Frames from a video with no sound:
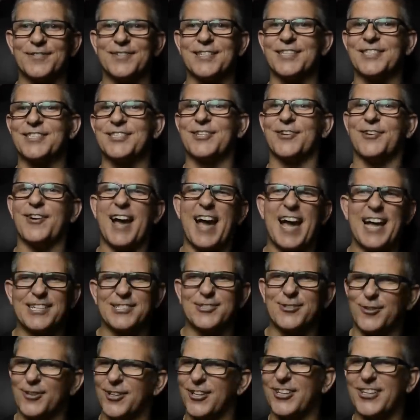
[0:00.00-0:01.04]
And so as
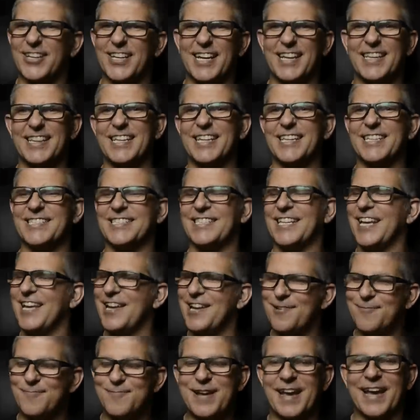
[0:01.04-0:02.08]
you're looking at this,
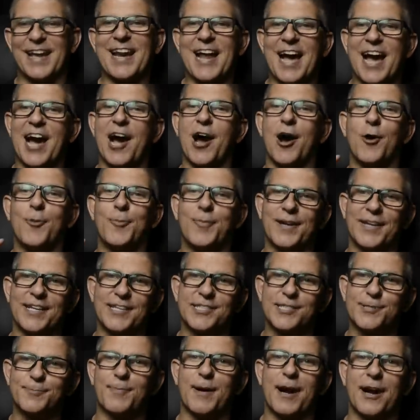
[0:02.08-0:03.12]
man, I hope it
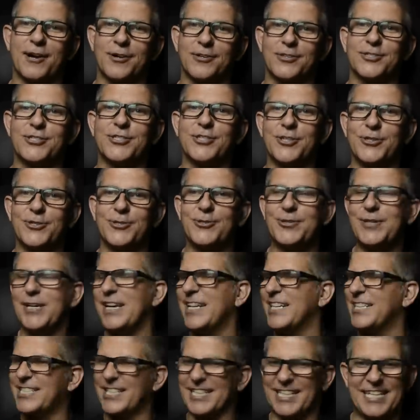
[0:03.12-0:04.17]
inspires you
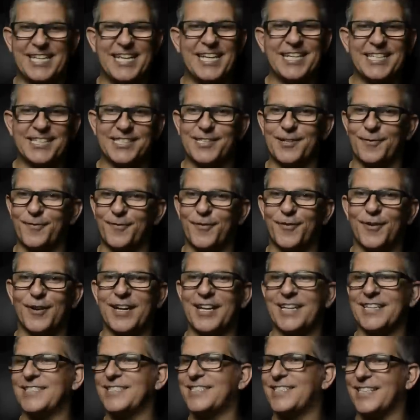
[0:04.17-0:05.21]
to get some
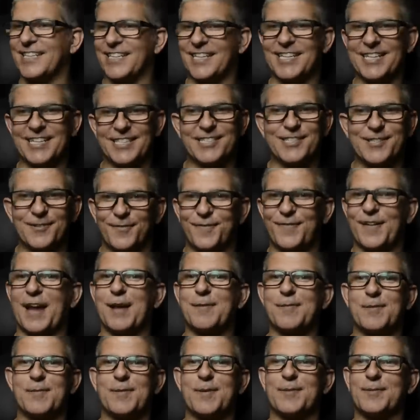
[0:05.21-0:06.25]
friends, to get some
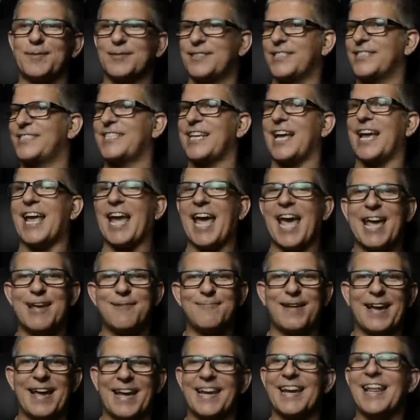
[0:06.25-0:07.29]
family members and say, hey,
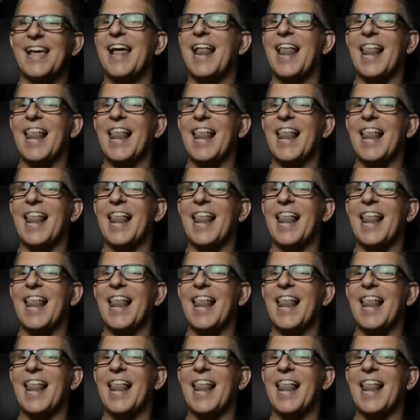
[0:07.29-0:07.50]
man,